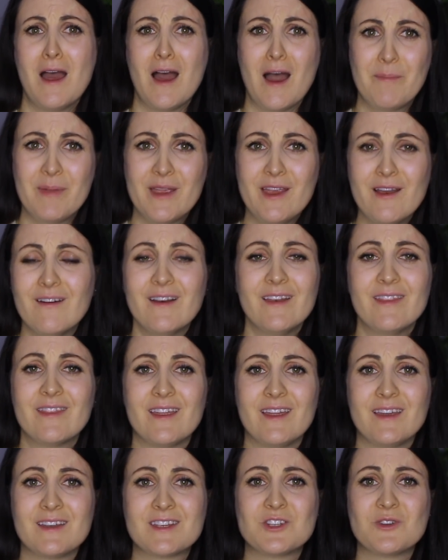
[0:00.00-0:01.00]
a parent
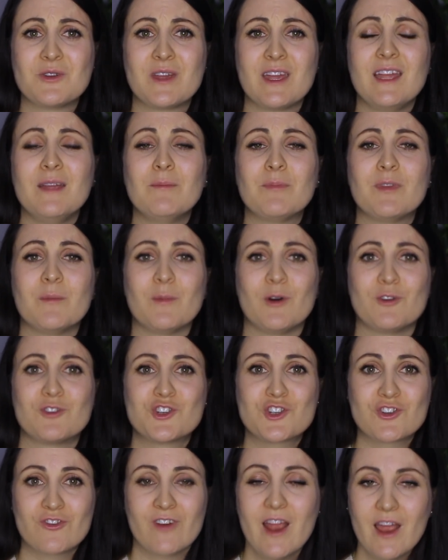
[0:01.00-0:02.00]
there to keep them on
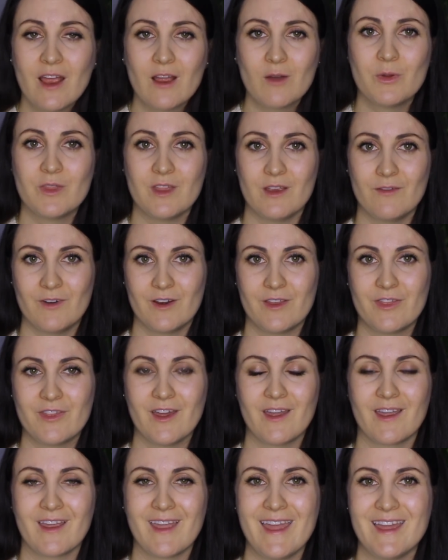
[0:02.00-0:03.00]
track with
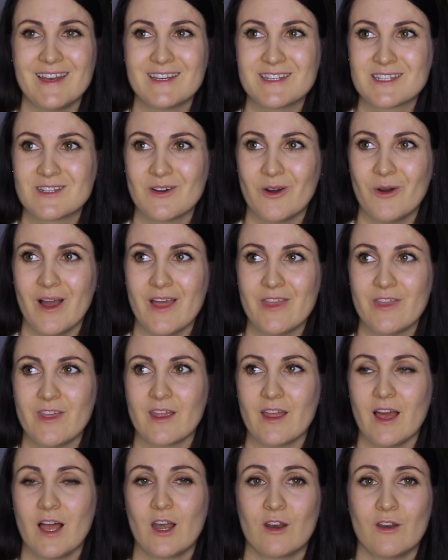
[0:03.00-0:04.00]
everything. And so I
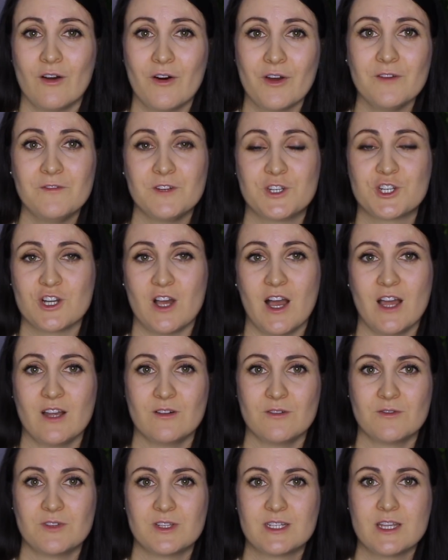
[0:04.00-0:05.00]
think a lot of a
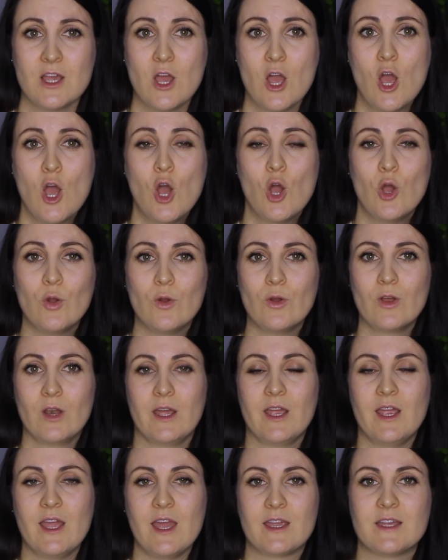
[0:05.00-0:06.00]
child's
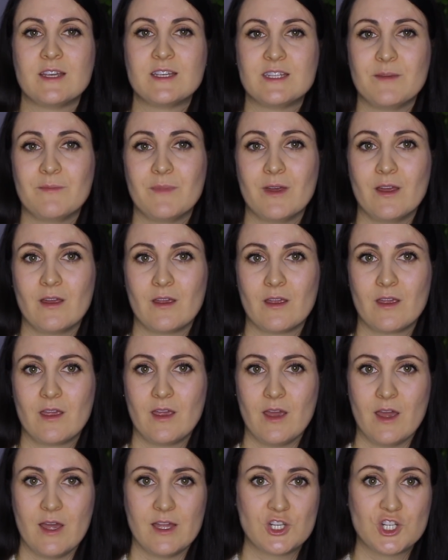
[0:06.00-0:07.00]
early
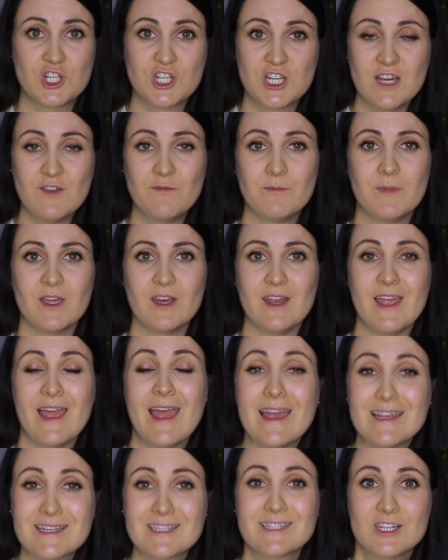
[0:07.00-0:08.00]
academic achievement
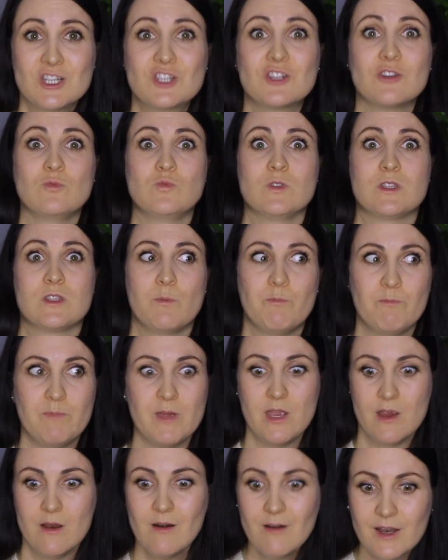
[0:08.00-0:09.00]
has to do with the
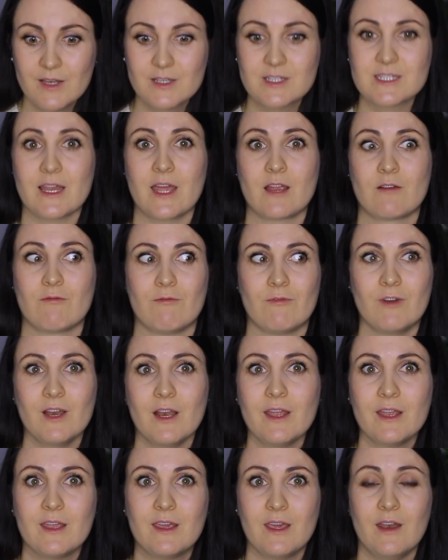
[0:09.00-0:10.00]
parents like
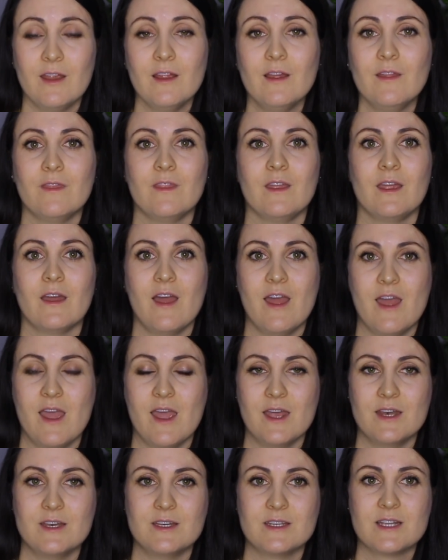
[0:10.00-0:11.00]
really getting in there
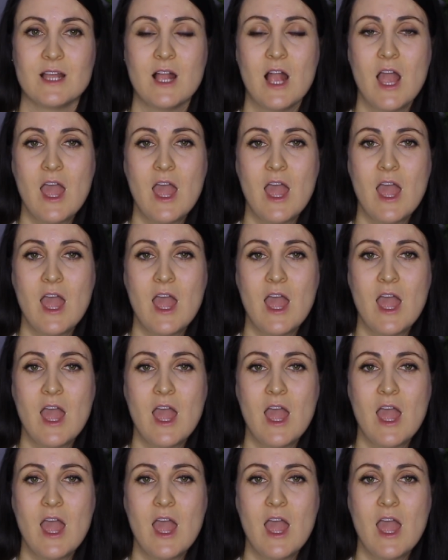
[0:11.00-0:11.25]
and